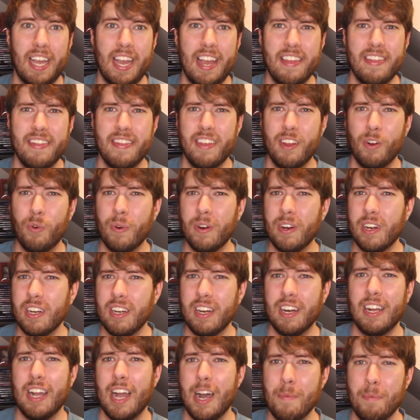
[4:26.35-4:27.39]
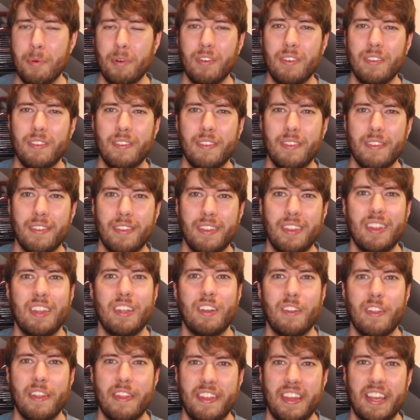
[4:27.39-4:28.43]
I, there were a couple
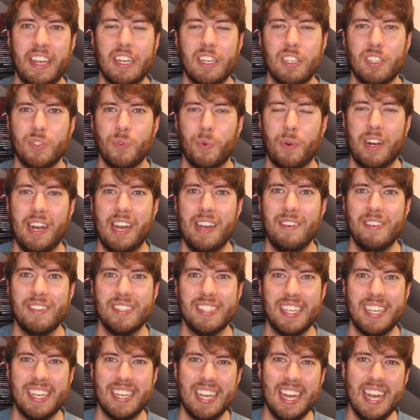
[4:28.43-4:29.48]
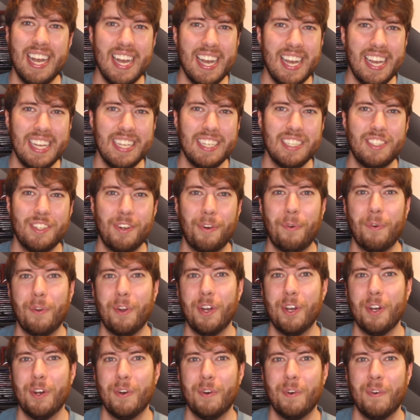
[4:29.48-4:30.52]
little things where I was like, I don't
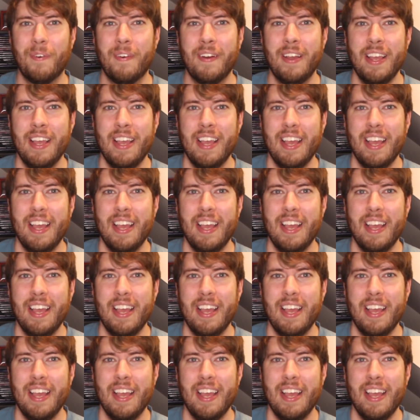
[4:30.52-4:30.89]
know.